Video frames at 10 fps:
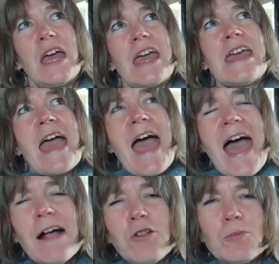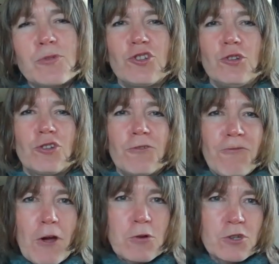It helps you to
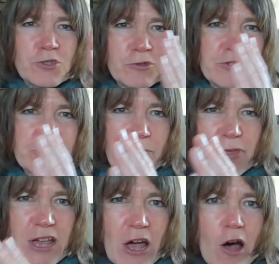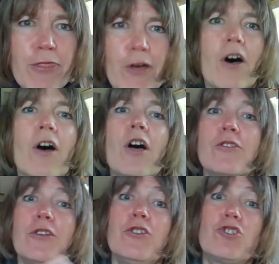focus on something other
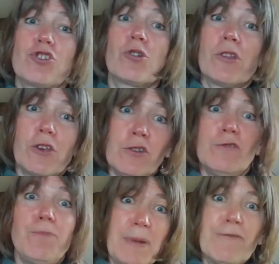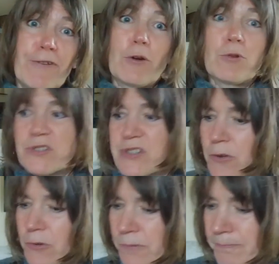than the sugar that you've been focusing
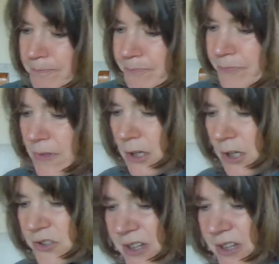on. So